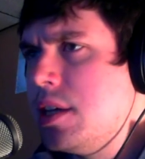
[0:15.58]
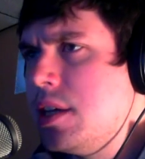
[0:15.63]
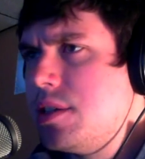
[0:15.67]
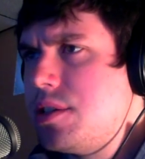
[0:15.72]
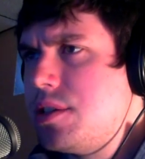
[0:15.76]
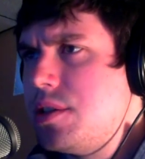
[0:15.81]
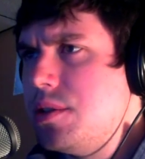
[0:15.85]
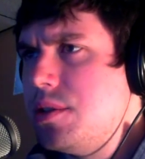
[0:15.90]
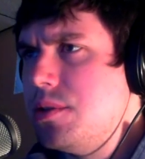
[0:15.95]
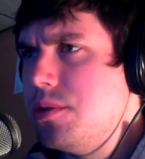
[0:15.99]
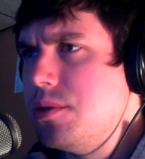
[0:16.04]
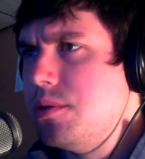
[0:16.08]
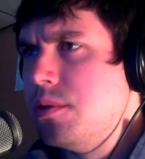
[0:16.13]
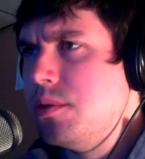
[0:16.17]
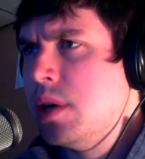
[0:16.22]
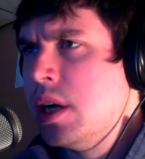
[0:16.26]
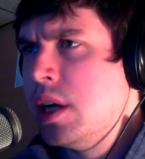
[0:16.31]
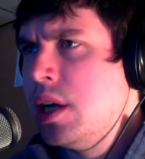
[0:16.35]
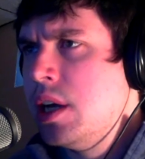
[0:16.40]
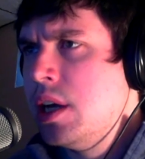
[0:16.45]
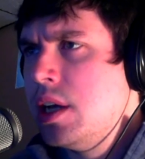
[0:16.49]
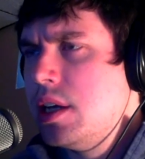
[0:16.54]
to
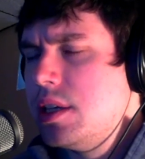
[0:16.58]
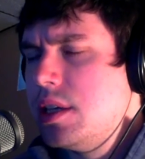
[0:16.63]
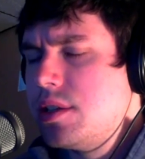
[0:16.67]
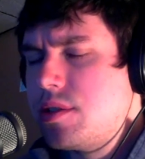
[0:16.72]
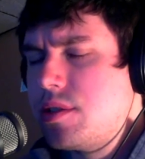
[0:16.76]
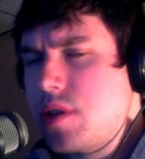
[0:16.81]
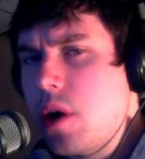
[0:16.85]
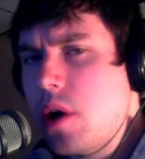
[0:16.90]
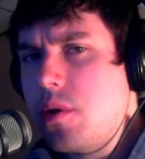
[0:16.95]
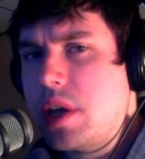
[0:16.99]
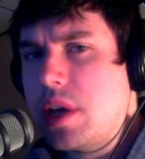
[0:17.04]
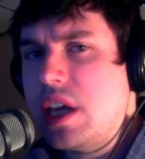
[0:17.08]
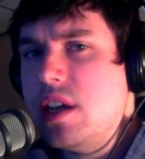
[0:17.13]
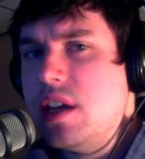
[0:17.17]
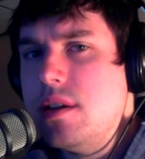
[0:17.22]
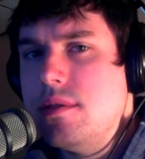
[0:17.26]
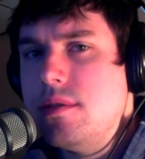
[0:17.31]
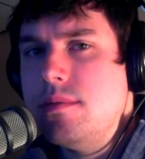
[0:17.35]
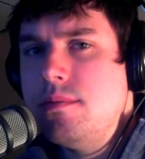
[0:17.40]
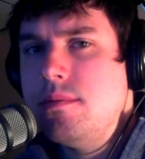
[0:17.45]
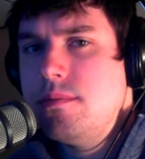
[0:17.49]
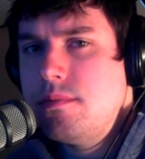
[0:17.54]
soak
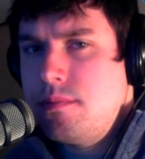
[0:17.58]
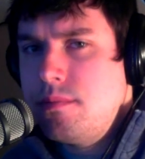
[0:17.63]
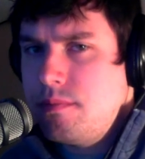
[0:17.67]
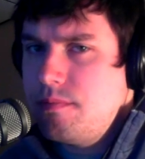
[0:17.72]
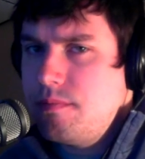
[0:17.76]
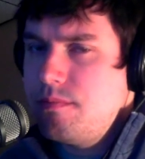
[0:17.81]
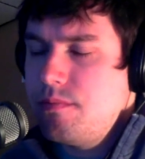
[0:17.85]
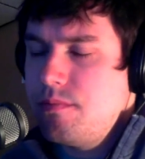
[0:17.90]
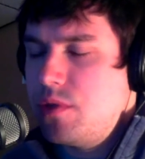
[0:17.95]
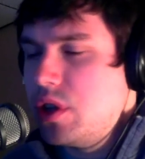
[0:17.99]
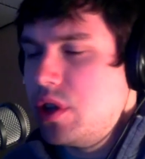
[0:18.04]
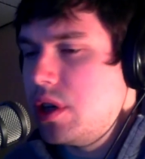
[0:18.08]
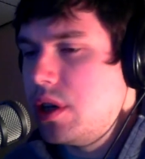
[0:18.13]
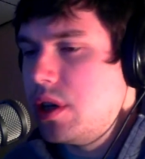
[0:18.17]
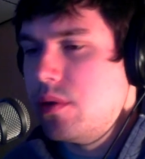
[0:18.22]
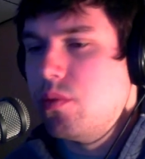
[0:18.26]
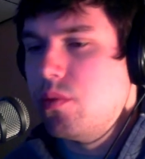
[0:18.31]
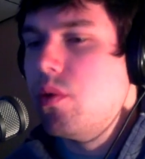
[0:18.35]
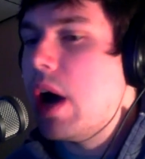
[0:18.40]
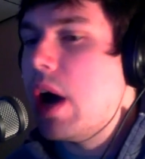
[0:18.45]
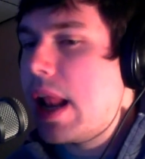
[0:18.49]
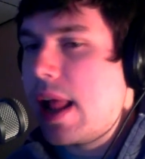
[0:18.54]
in the
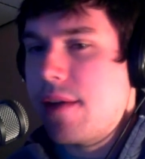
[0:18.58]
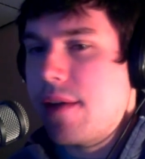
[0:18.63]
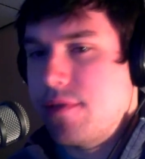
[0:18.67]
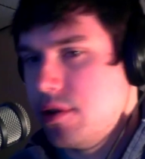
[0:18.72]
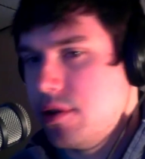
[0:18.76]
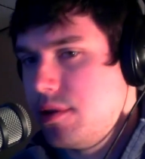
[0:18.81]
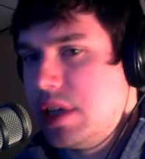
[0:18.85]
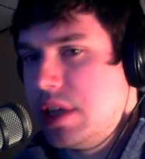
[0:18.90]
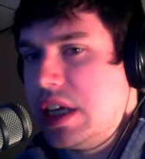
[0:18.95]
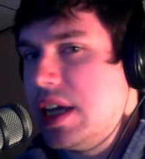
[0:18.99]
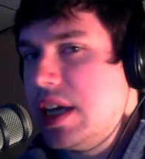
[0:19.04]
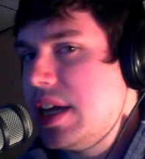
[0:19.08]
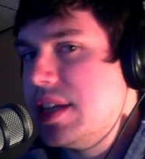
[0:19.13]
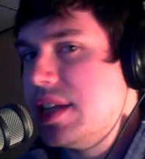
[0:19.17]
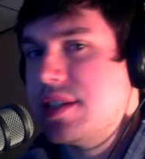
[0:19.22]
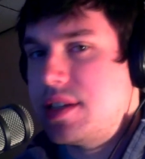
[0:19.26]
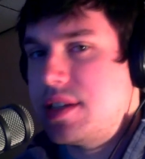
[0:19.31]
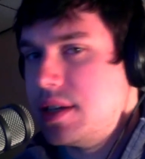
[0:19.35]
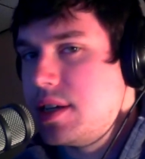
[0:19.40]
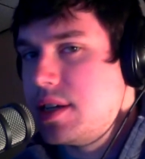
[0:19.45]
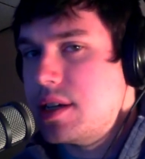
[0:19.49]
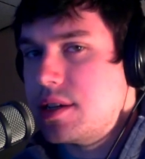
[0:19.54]
whatever, the
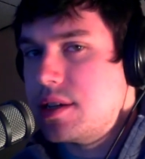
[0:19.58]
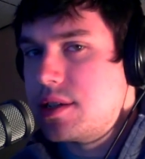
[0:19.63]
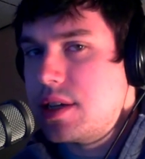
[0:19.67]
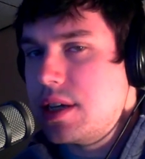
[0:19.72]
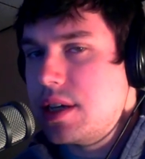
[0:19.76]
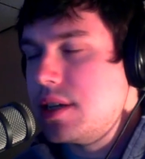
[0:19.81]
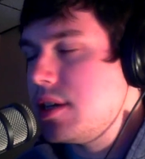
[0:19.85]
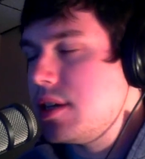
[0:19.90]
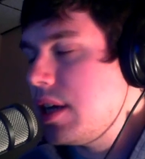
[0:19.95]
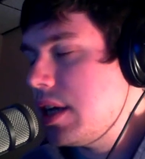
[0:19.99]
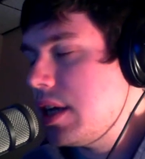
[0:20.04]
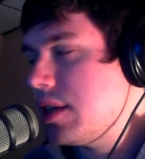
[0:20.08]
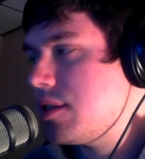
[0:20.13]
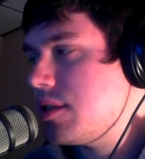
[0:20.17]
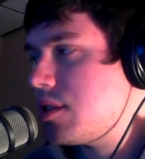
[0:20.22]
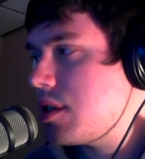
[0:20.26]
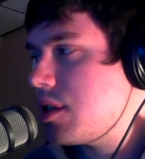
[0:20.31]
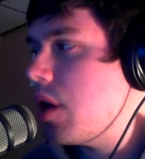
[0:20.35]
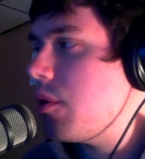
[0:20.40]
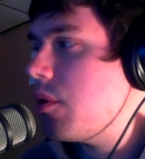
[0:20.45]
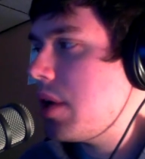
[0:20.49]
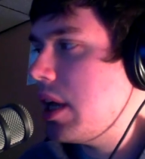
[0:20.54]
incident, and, and
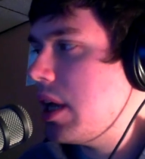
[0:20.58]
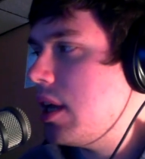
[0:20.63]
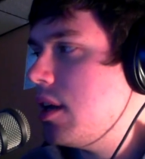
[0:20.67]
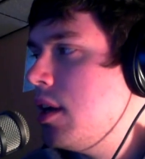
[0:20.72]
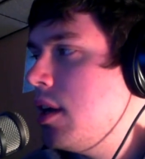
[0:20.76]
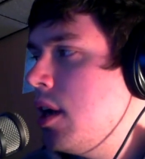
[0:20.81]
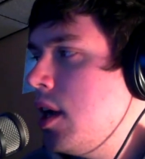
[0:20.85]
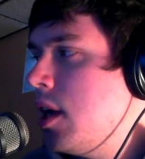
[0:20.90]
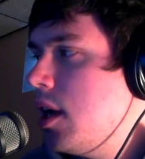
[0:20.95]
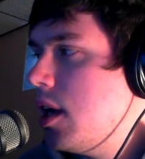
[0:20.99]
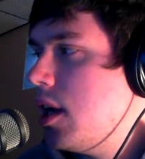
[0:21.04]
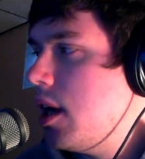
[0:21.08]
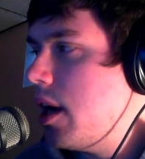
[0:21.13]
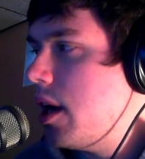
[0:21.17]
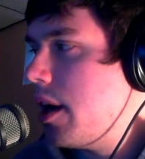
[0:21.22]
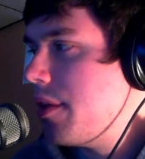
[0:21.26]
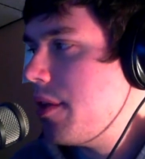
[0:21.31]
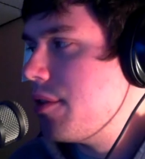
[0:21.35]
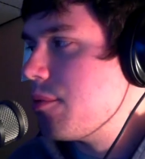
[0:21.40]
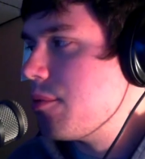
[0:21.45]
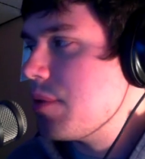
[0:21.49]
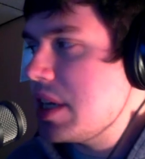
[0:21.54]
soak in uh,
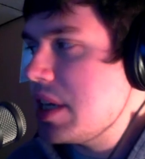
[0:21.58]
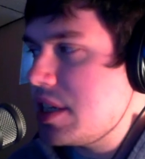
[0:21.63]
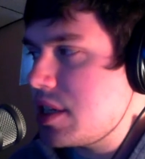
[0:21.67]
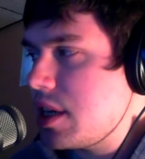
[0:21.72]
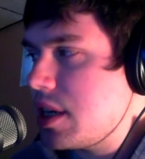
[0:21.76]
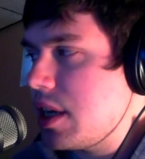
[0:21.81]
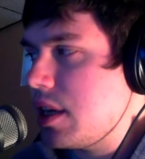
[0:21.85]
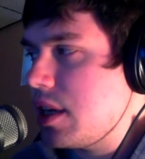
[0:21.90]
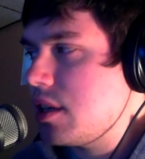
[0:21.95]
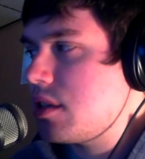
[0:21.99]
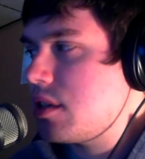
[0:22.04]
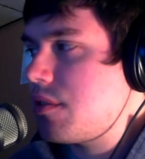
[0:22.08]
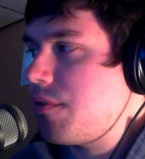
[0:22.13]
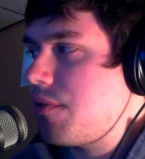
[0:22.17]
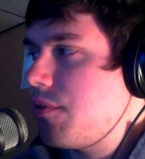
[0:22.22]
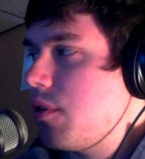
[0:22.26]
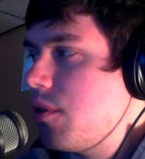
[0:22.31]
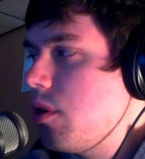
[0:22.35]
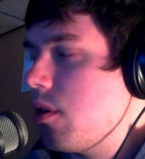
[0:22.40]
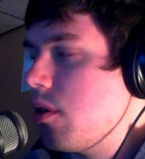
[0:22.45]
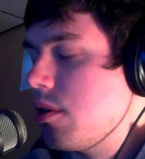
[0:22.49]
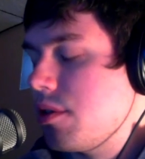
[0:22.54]
the reasonings
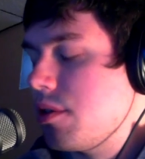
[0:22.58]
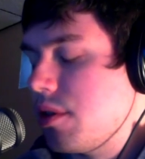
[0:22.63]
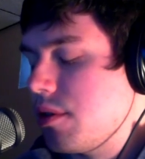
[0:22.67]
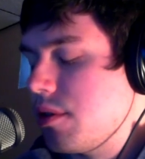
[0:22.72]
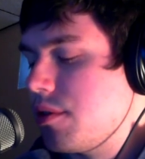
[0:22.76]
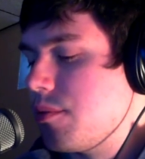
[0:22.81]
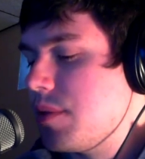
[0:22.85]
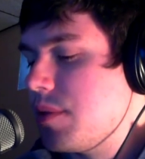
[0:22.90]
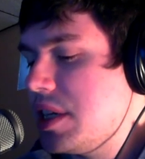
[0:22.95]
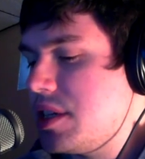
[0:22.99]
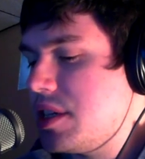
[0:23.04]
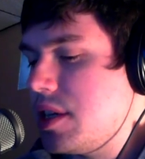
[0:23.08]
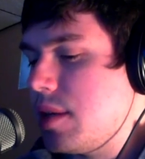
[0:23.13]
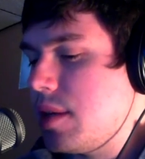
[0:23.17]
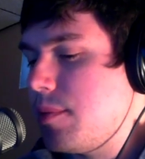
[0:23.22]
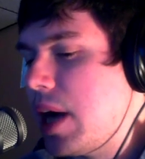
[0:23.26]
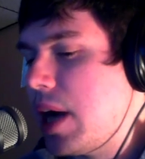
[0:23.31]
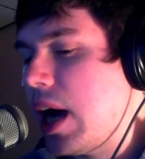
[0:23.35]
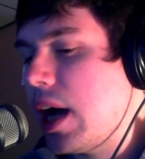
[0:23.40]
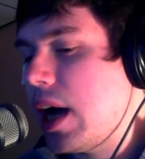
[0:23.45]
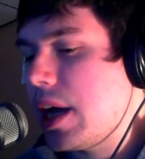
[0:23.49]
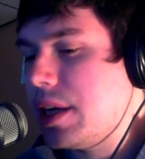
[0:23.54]
or, or the reasoning
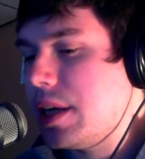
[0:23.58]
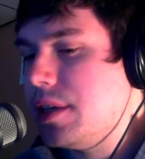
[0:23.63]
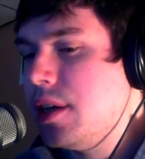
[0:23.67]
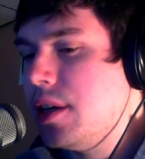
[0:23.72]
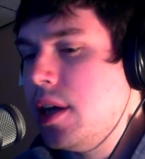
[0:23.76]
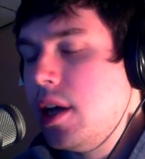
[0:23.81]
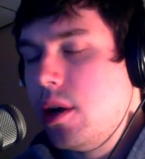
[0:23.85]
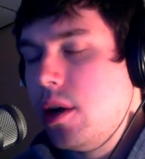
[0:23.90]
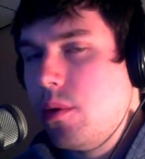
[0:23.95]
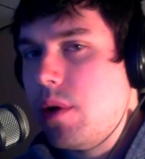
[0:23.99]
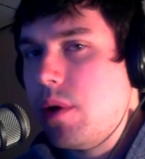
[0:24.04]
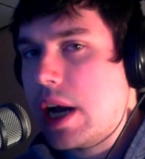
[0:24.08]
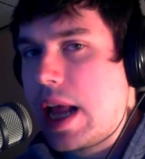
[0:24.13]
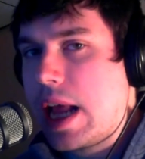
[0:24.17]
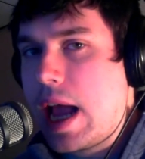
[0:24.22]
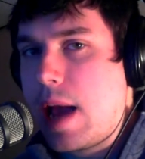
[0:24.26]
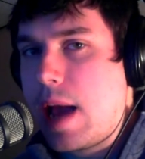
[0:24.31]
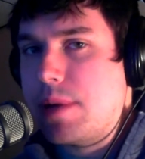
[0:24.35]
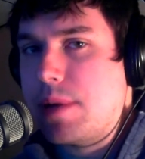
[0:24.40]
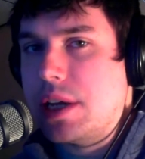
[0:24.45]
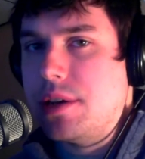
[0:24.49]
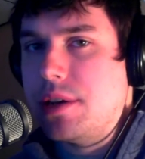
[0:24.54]
behind what
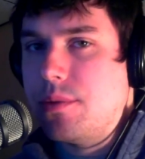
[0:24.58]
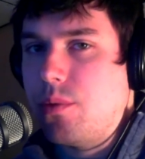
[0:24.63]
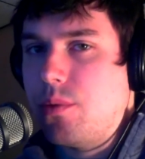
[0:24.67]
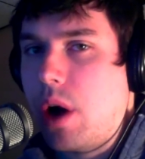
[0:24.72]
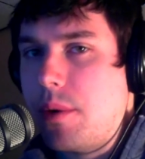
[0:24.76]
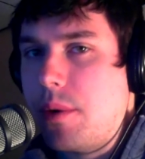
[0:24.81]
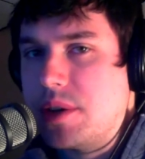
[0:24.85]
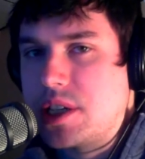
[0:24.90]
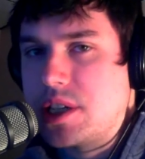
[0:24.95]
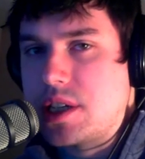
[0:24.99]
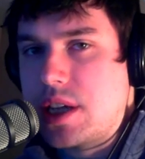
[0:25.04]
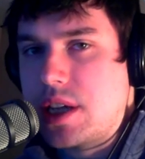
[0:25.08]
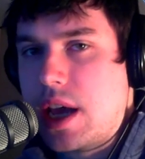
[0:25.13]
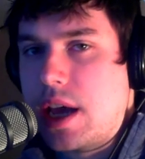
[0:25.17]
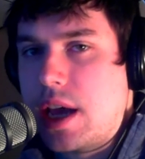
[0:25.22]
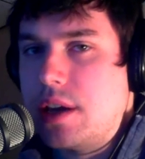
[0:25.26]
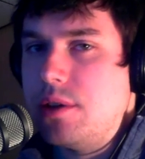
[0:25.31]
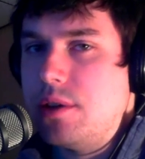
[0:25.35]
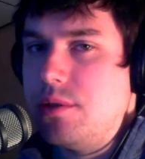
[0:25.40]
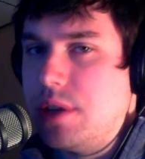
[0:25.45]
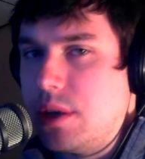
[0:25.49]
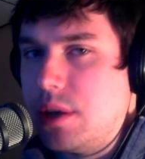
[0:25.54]
happened, what was
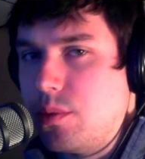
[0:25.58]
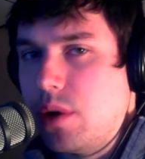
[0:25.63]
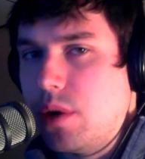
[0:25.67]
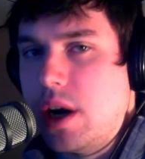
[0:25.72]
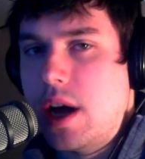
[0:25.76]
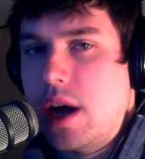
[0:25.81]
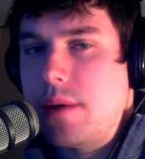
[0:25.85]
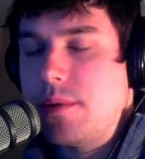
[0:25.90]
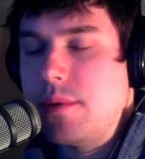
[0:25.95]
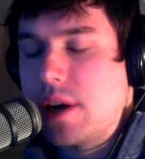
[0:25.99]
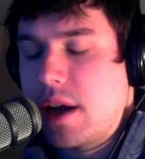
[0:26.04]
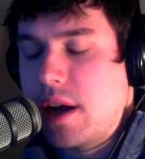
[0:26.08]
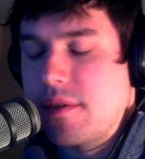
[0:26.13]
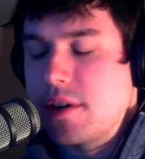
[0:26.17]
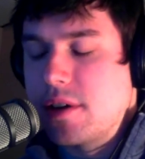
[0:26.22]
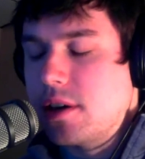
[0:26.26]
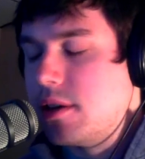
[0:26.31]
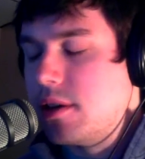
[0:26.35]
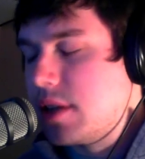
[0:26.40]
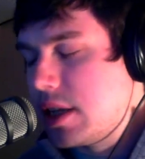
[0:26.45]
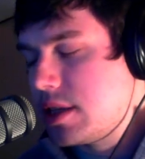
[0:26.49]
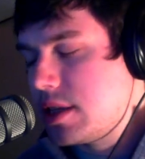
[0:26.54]
said, who did what, whatever,
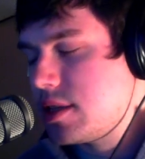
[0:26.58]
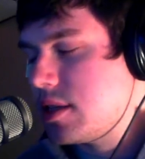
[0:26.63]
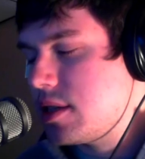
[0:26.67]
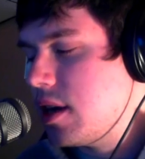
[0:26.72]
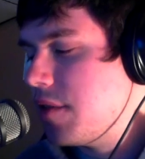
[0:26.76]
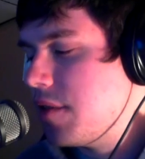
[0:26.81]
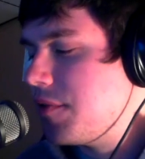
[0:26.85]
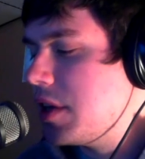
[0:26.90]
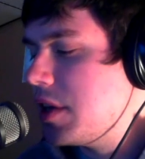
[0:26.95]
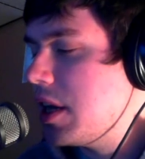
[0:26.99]
all that stuff.